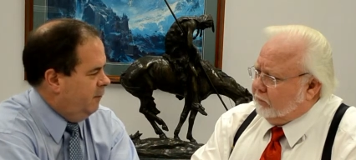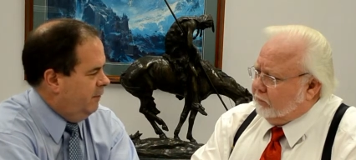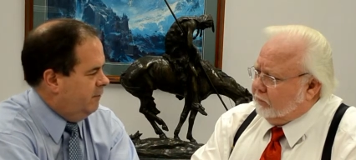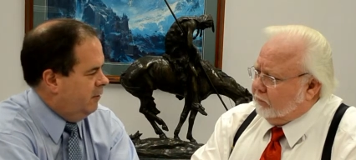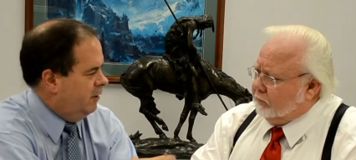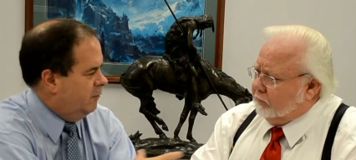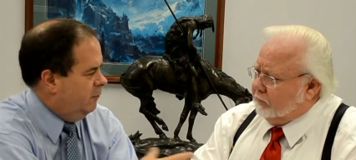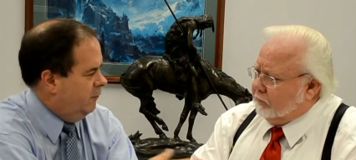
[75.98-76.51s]
Speaker 1: We've
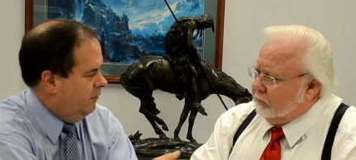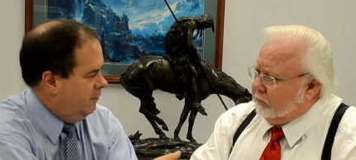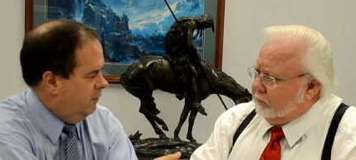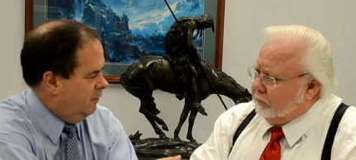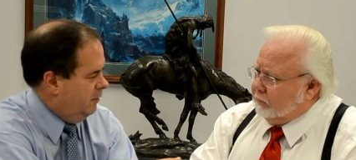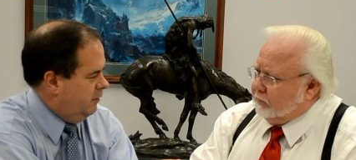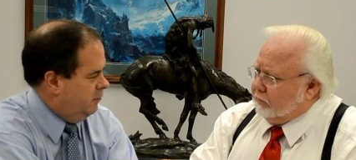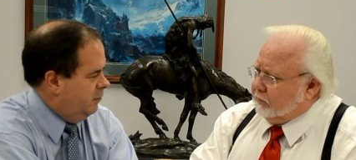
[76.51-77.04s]
talked with
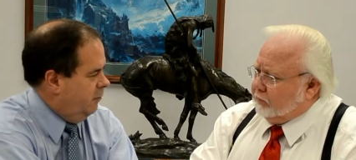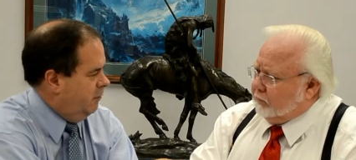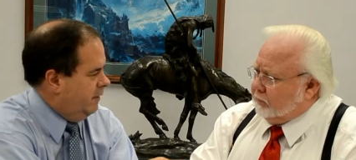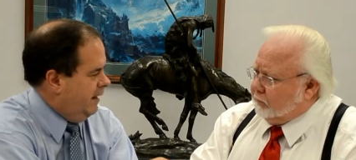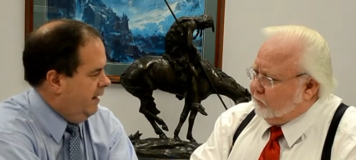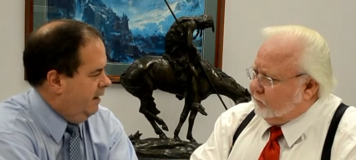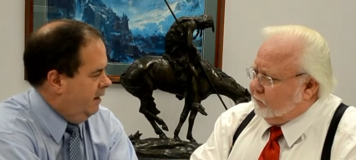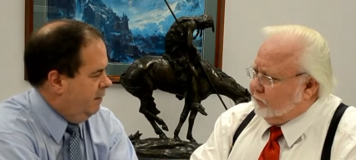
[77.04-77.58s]
Controller
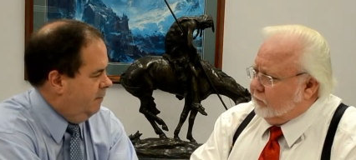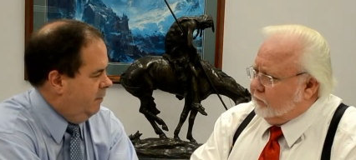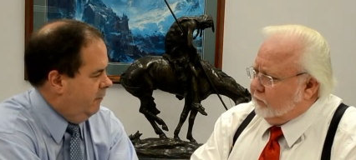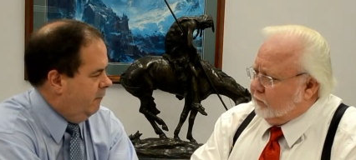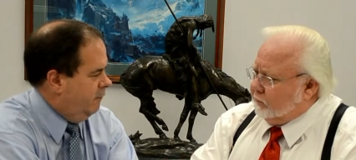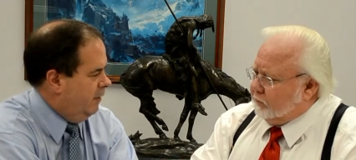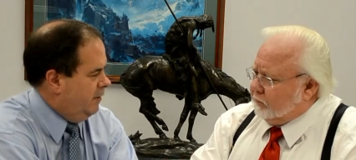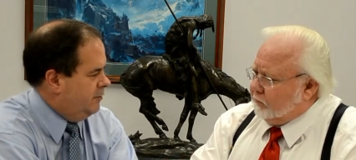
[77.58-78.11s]
candidate Bill
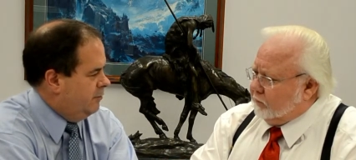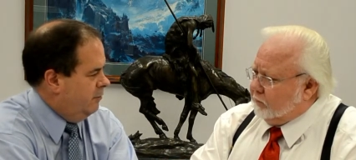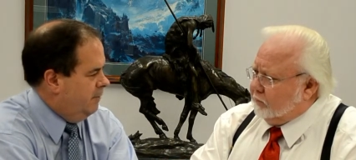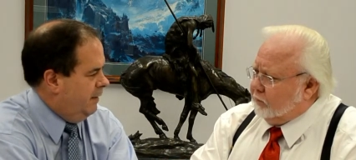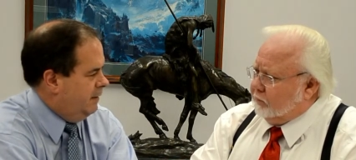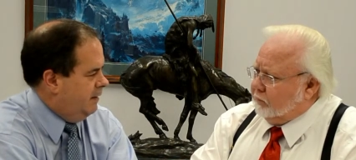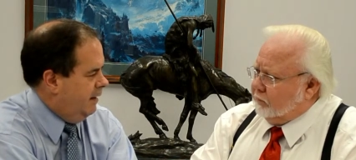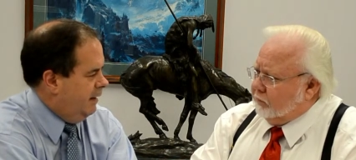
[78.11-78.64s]
Frazer
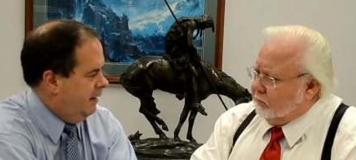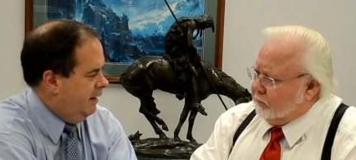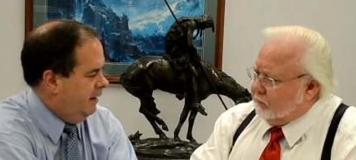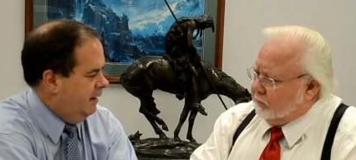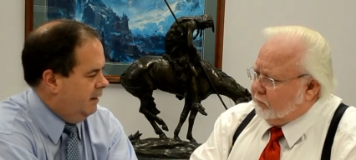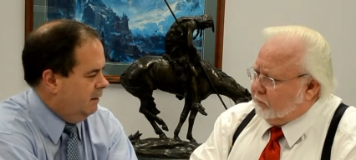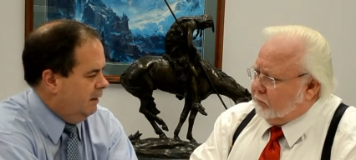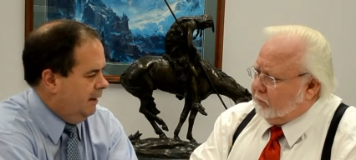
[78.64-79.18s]
about that at,
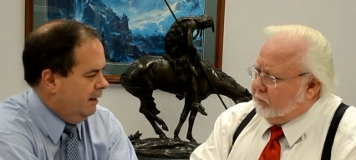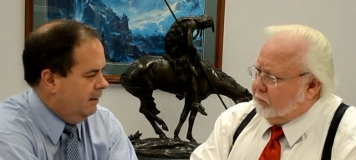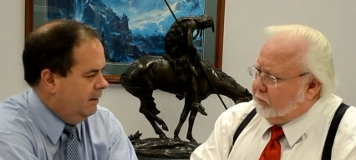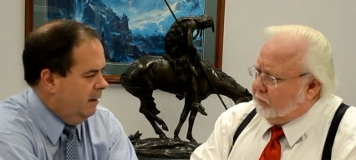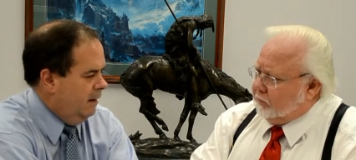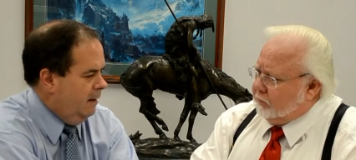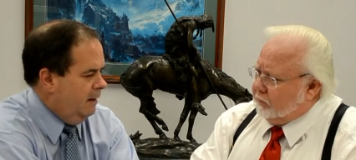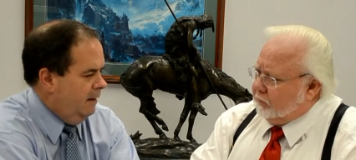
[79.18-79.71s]
at length,
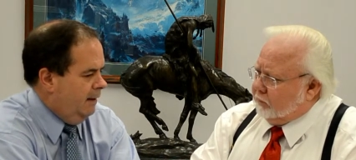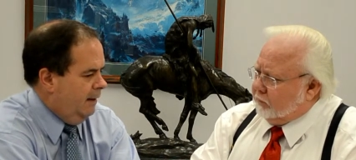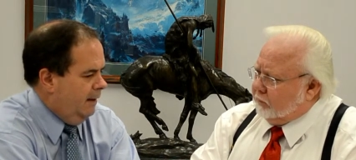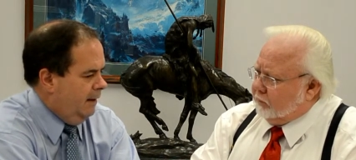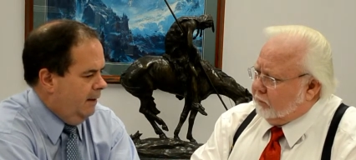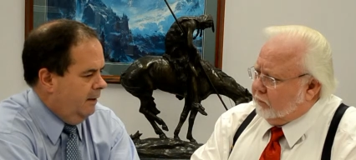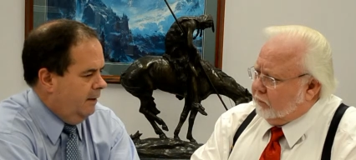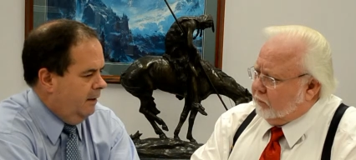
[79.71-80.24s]

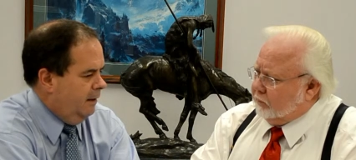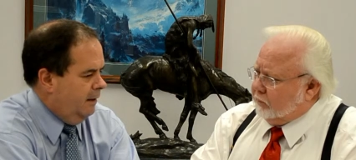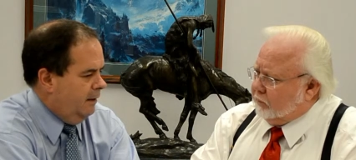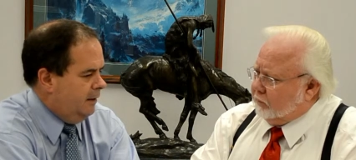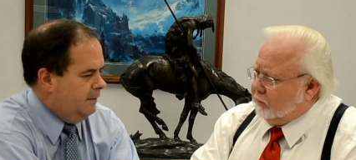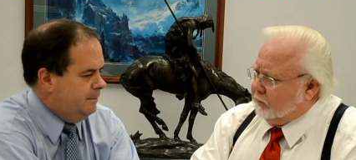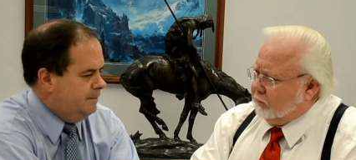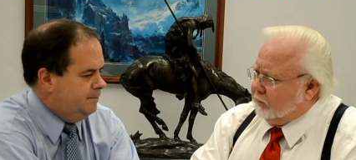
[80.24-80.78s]
and
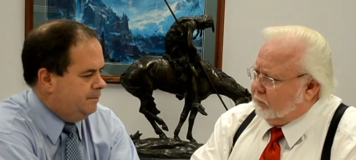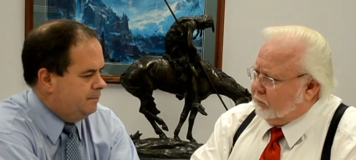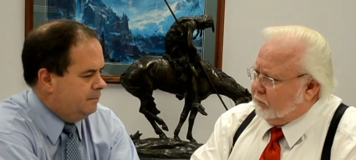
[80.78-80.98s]
um,